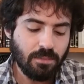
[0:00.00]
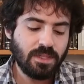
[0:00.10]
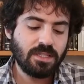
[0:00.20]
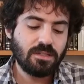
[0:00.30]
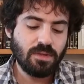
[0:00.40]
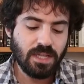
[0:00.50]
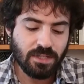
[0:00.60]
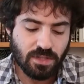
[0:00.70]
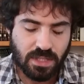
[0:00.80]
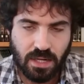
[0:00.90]
This is really
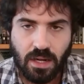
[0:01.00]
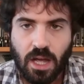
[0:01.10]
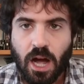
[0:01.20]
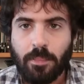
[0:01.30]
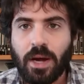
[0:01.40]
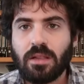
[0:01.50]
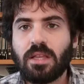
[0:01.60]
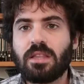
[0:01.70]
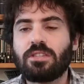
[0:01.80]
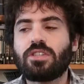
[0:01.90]
interesting.
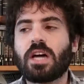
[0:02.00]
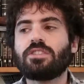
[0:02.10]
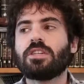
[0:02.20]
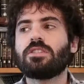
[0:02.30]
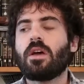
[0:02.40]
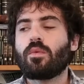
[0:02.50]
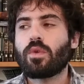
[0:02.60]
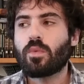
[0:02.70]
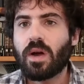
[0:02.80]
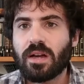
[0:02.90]
Apparently the judges
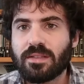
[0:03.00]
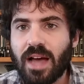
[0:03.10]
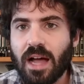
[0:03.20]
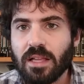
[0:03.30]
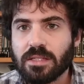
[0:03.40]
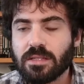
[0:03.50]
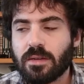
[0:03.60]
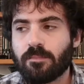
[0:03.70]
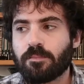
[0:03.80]
would wear a talis